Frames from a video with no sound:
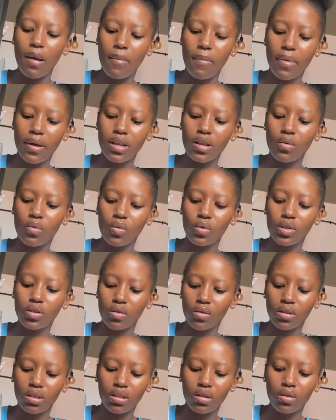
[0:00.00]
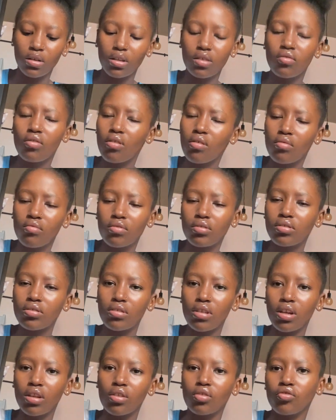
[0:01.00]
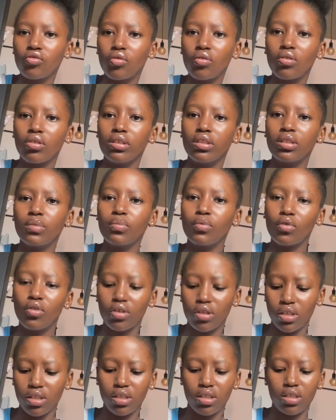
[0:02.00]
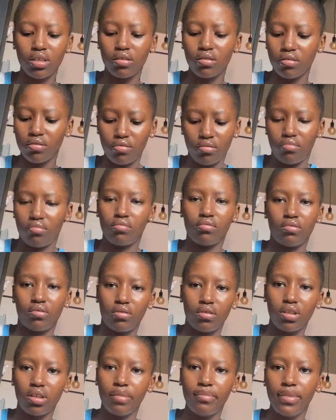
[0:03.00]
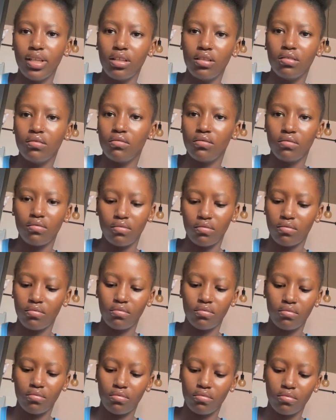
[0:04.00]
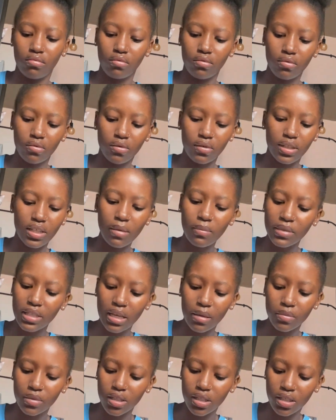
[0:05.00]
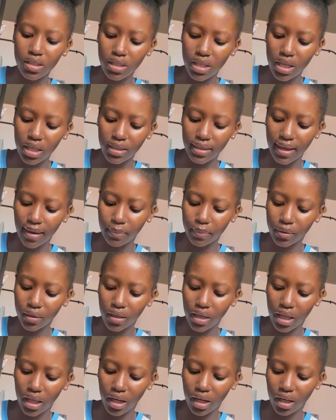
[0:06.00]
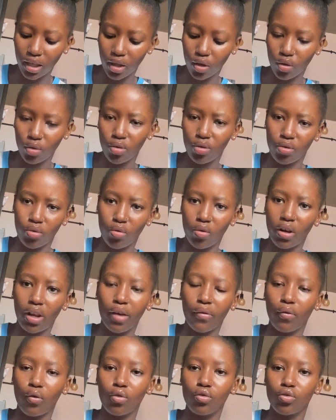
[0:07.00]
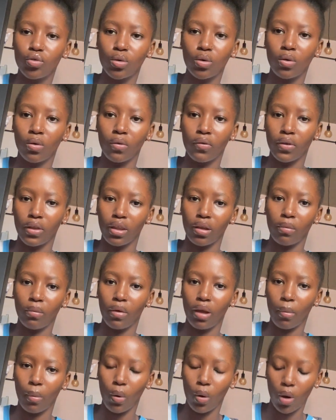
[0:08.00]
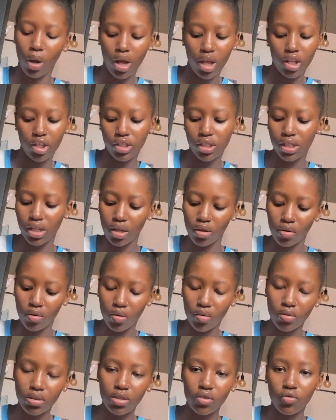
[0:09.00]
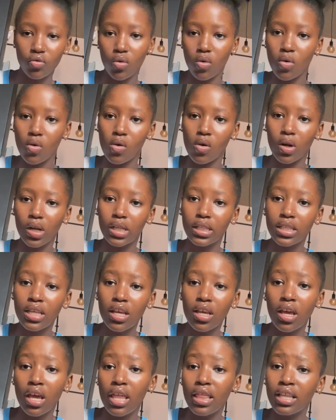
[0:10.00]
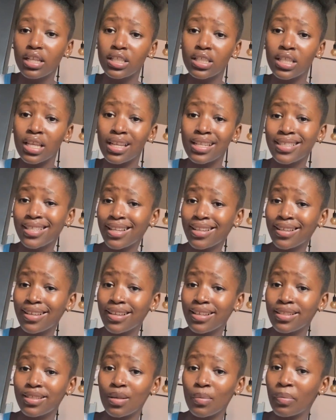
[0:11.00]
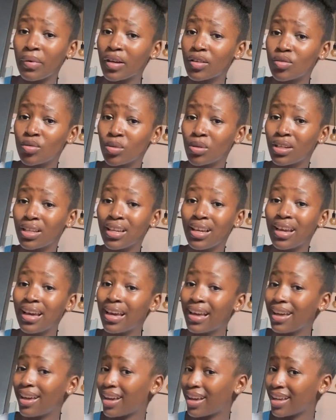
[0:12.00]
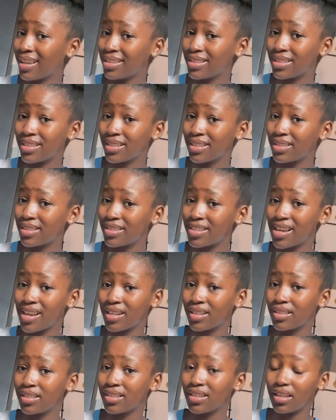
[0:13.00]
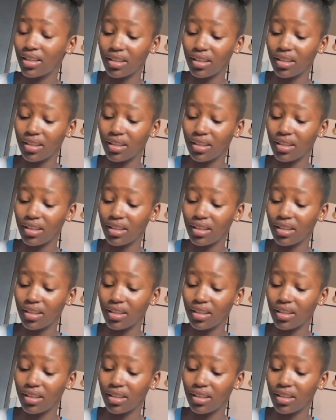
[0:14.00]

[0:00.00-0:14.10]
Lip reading: But we told her, no, it's not a choice, because, I mean, sometimes these things happen and you don't have control over them. Yeah, but she was like, no, it's a choice. And then she started telling us a backstory. Guys, this child,